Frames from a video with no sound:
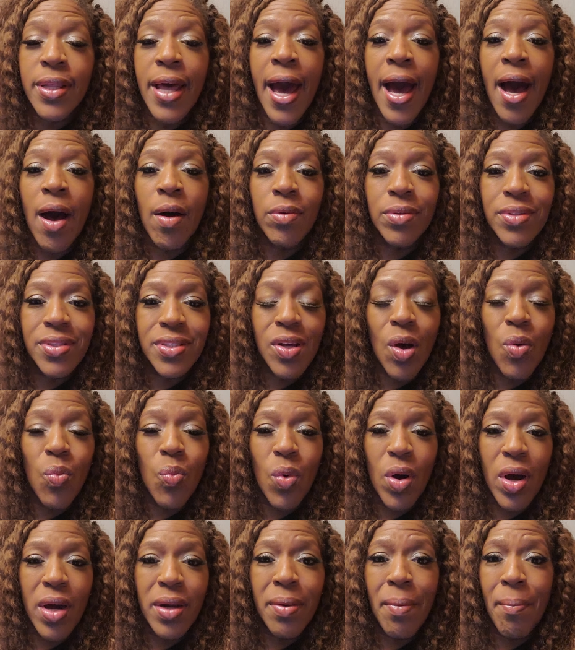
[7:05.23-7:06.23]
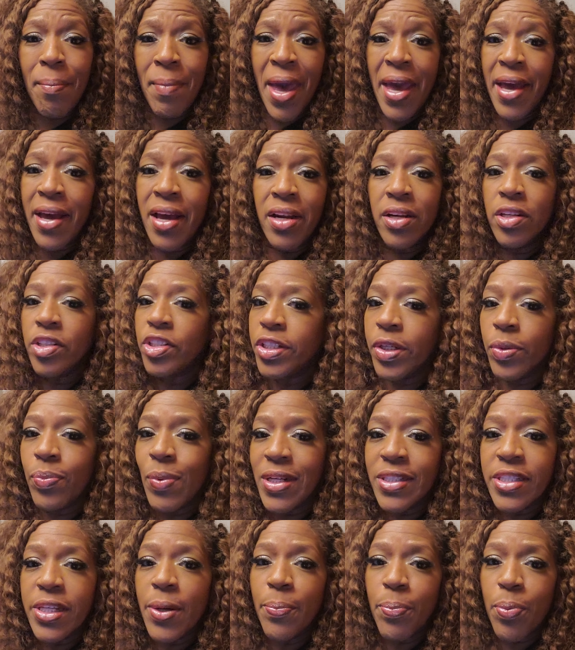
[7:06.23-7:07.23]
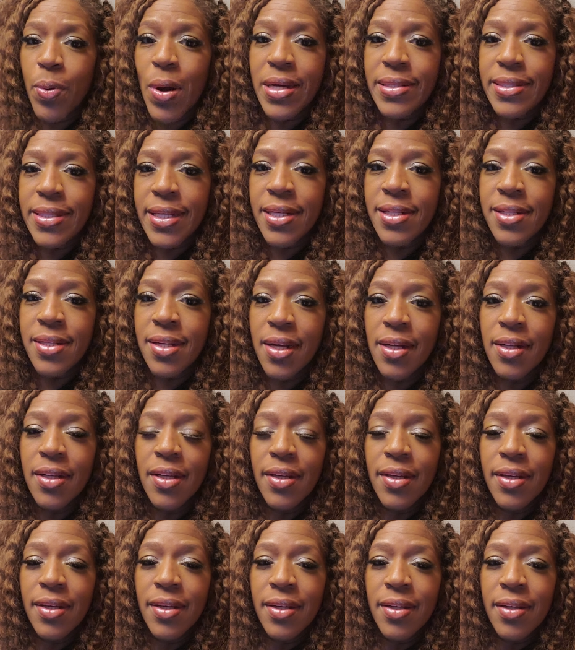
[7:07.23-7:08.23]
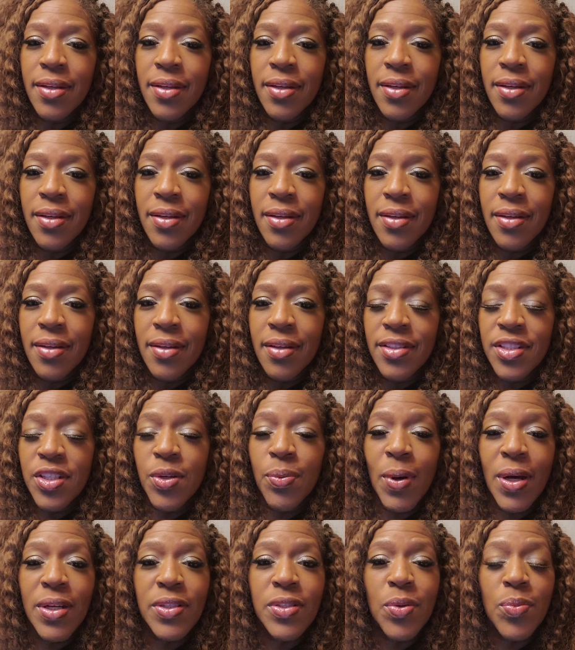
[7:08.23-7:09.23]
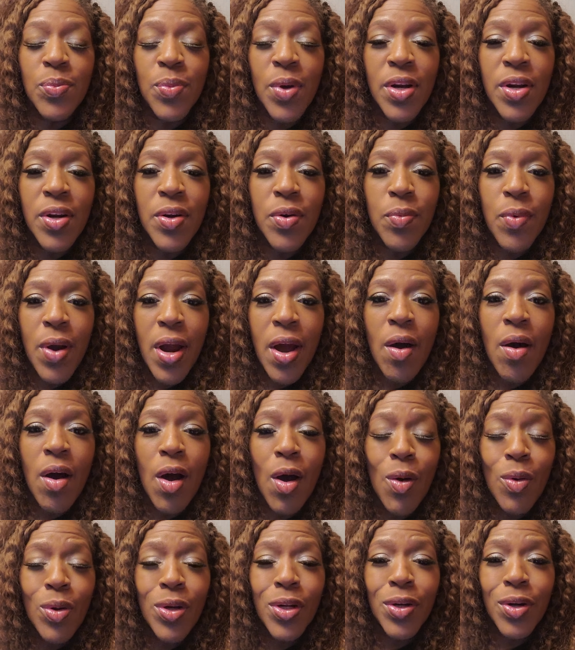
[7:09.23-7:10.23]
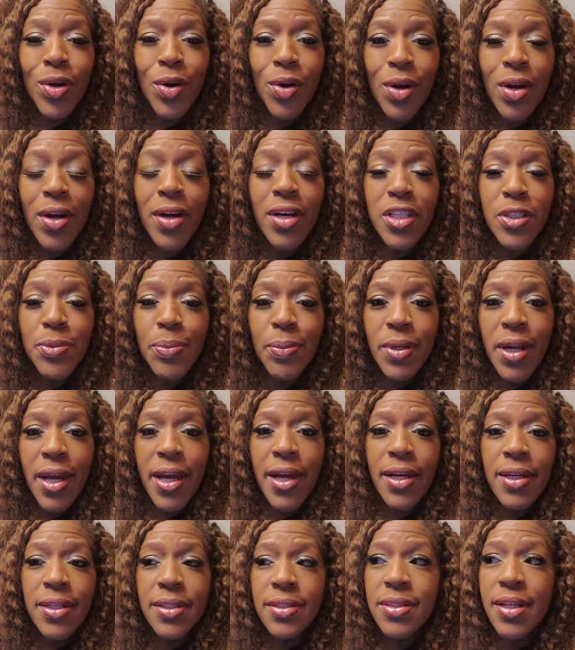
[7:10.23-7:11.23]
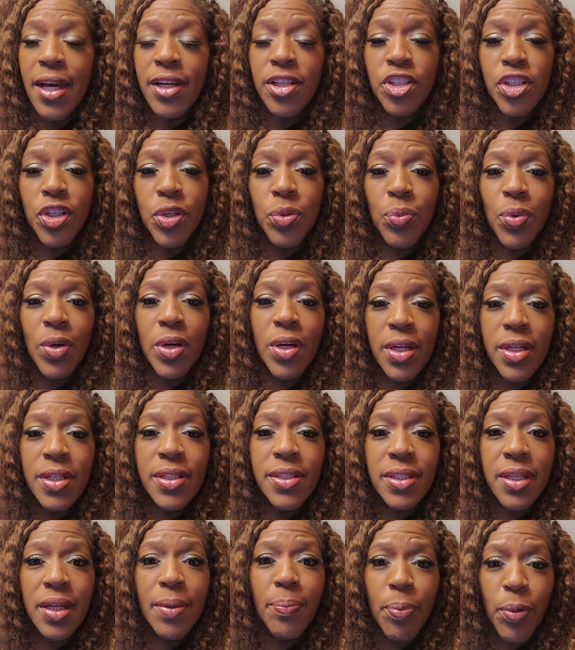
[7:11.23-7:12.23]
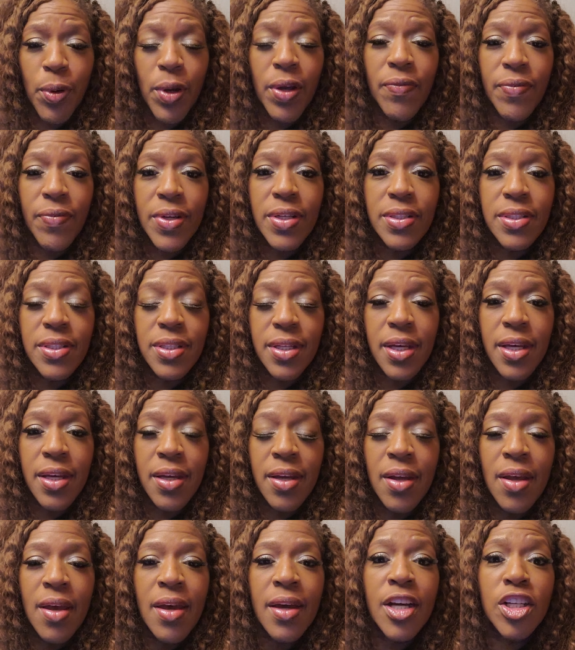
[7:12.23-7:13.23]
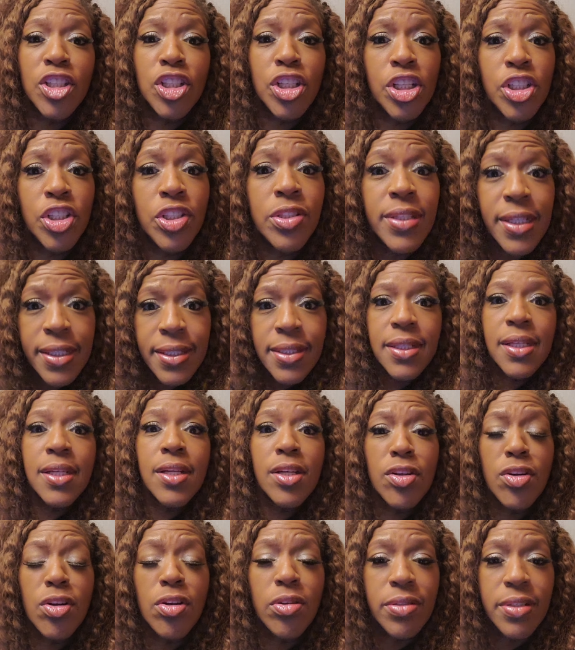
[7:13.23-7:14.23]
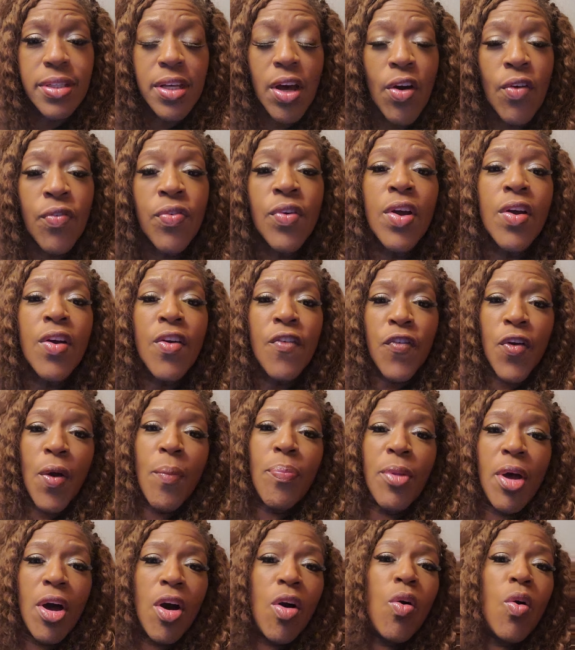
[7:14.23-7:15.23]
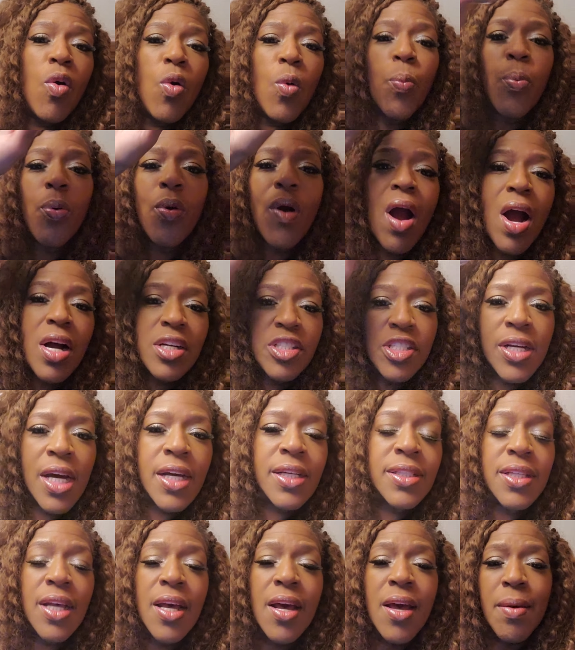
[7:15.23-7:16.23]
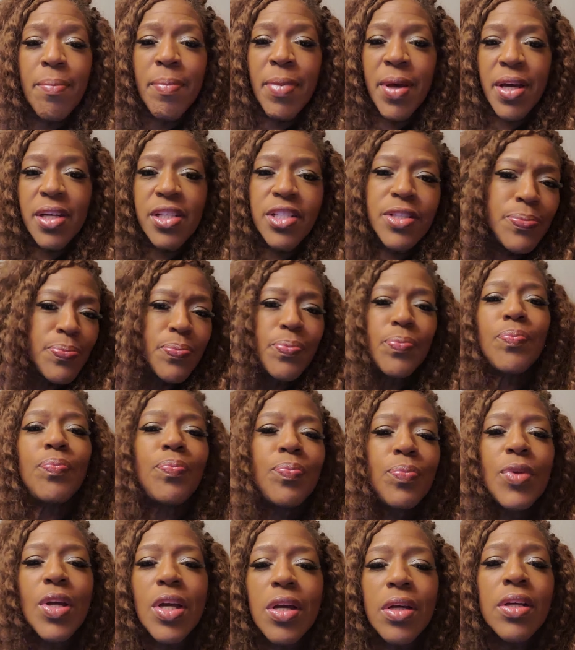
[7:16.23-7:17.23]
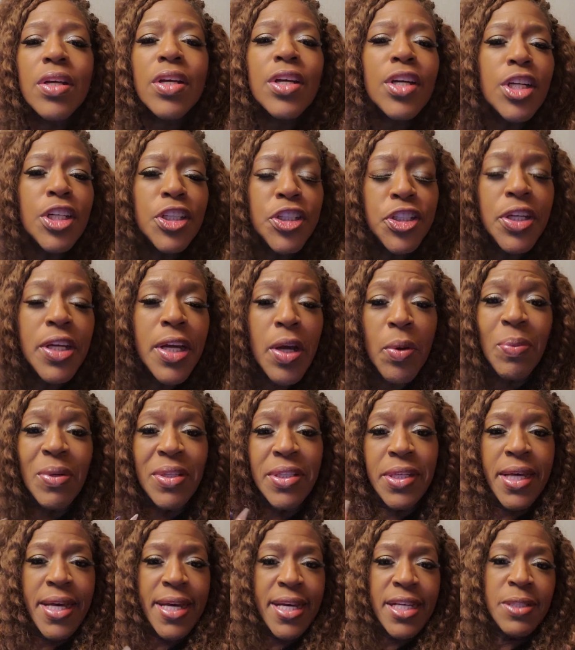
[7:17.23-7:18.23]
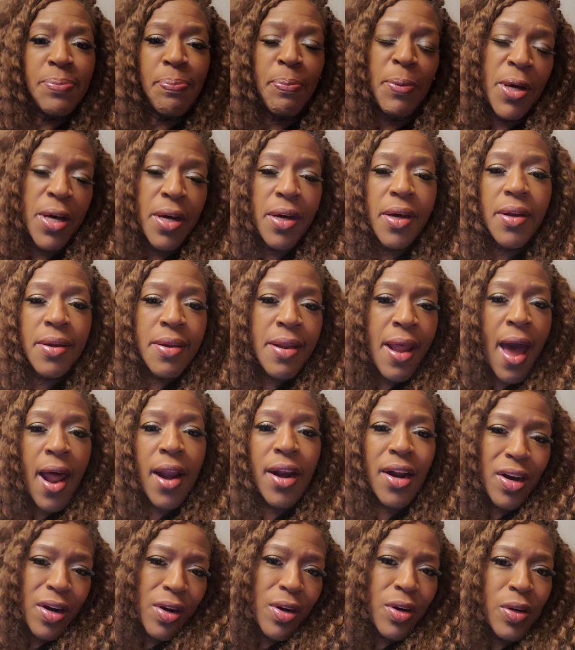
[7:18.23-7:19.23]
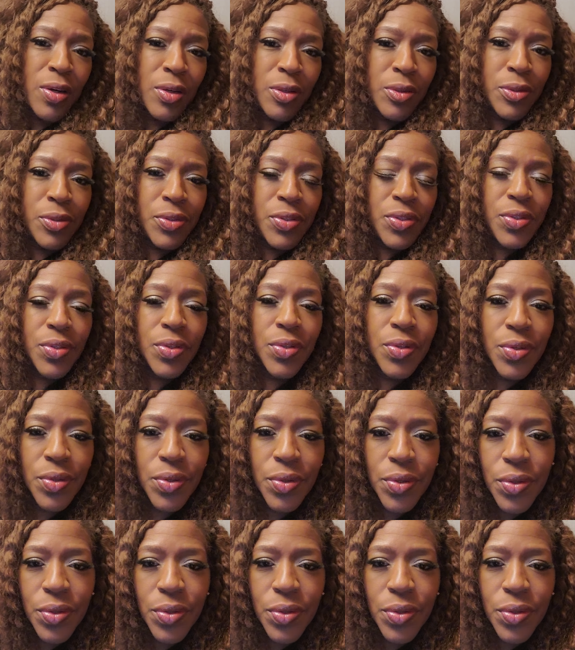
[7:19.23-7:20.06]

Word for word: without someone. Meghan, she wasn't present. She wasn't running around holding her husband's hands like she was previously because she's distancing herself from the whole project because it was his book, not hers